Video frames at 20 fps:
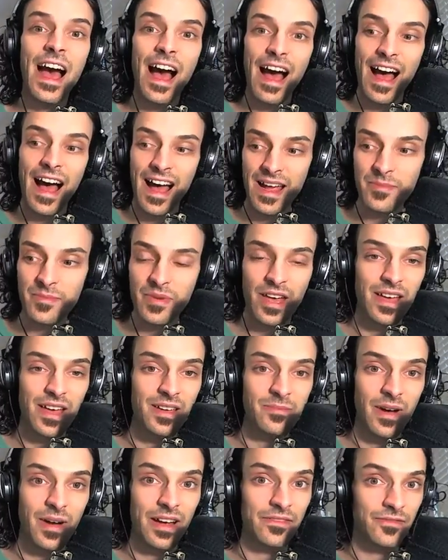I pay
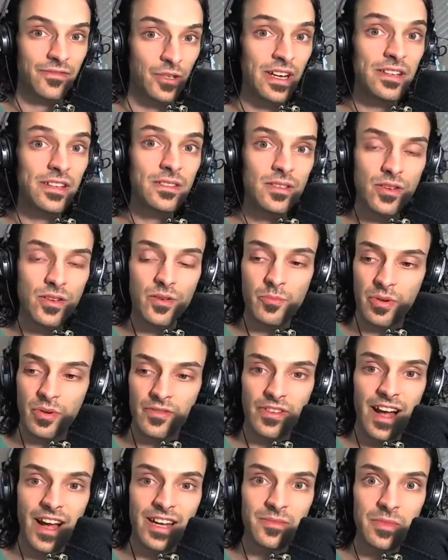my friends who
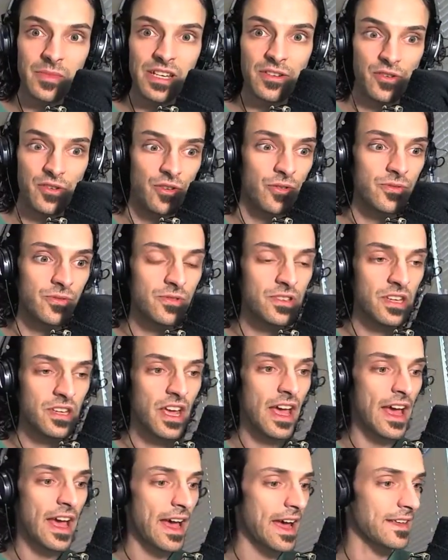provide me news,
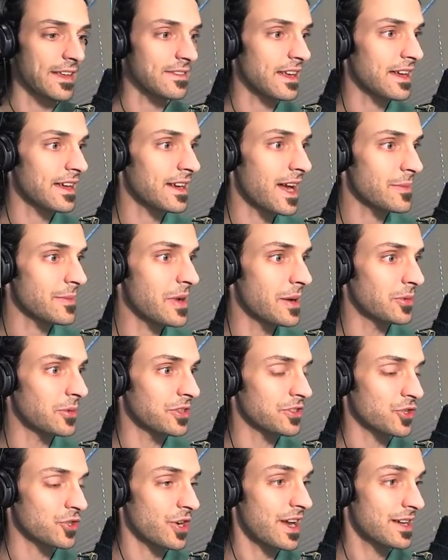and then I'm able to
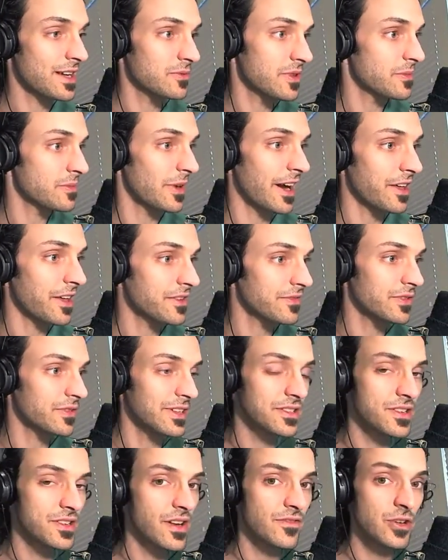trade with my other
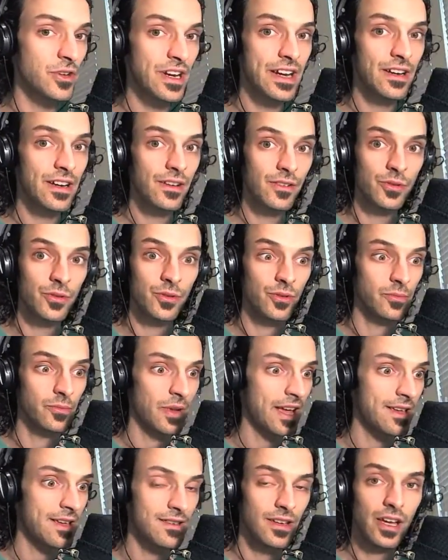friends over here who
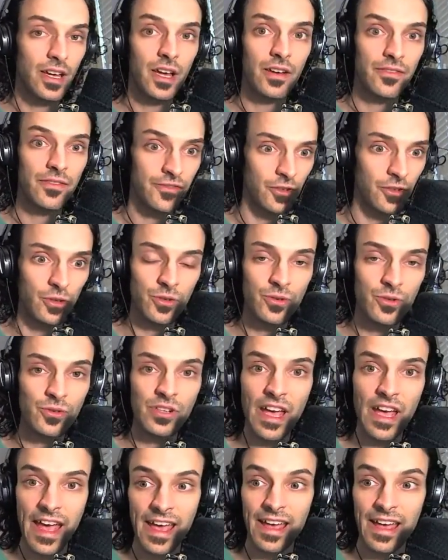make food,
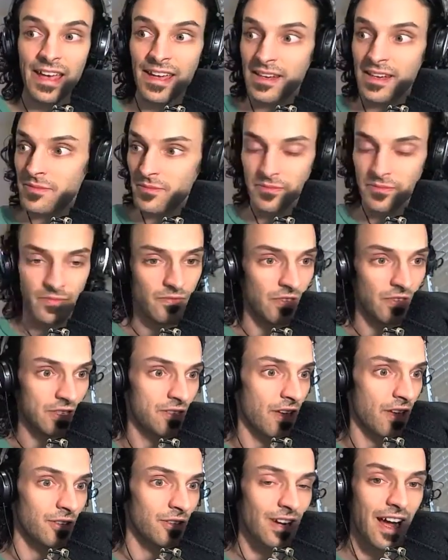and these
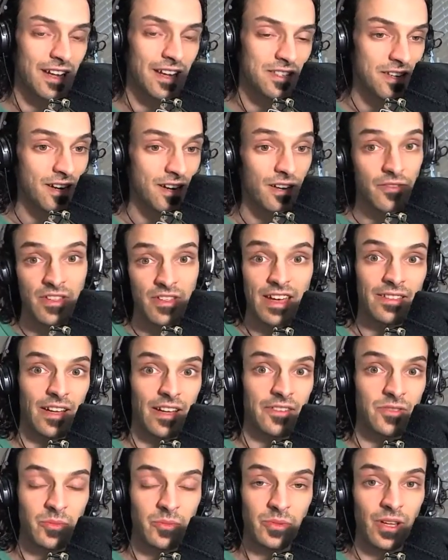other guys here, they
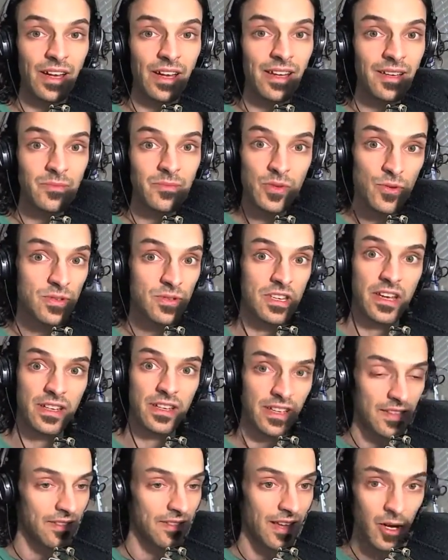love to play music,
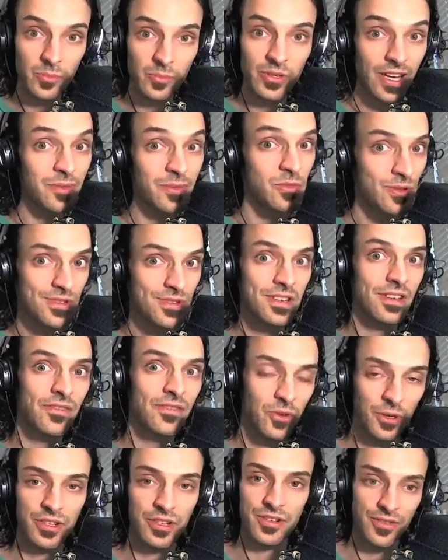and they'll play music
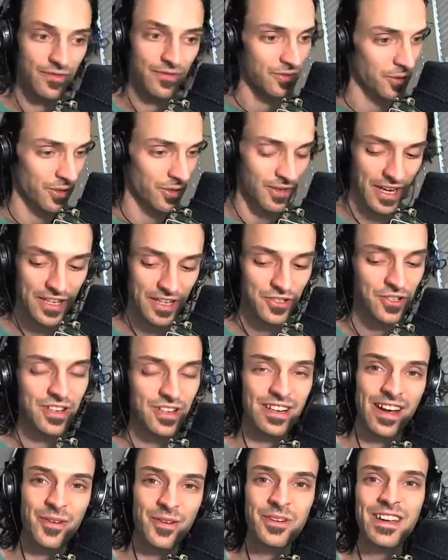for you for,
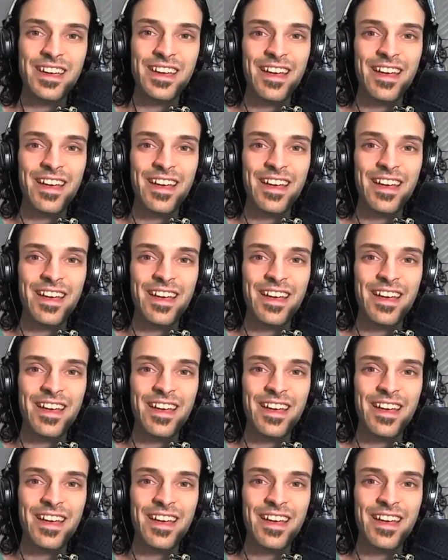you know,